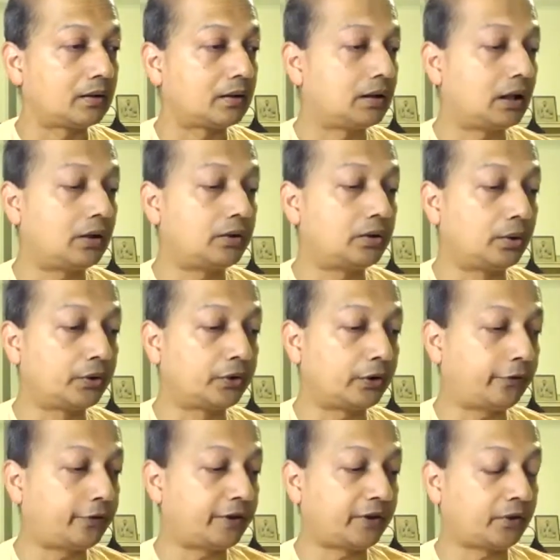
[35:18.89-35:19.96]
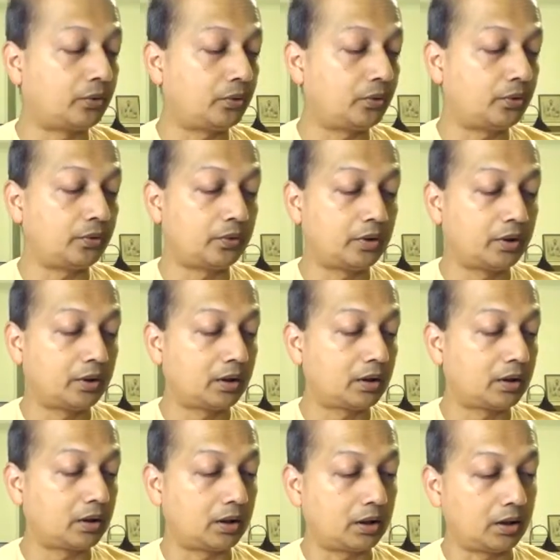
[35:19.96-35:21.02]
Now, those of us who
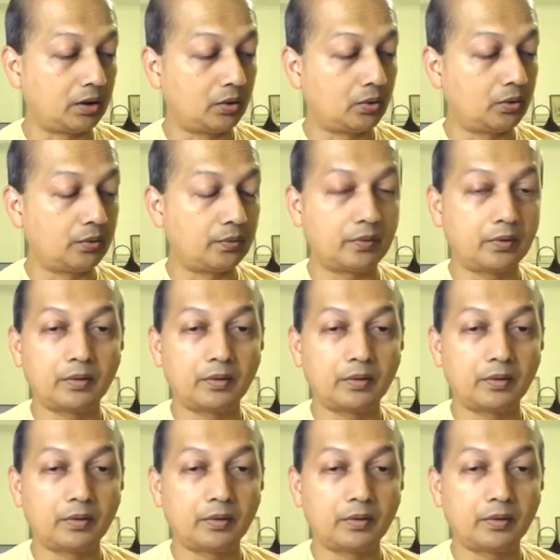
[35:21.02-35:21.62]
know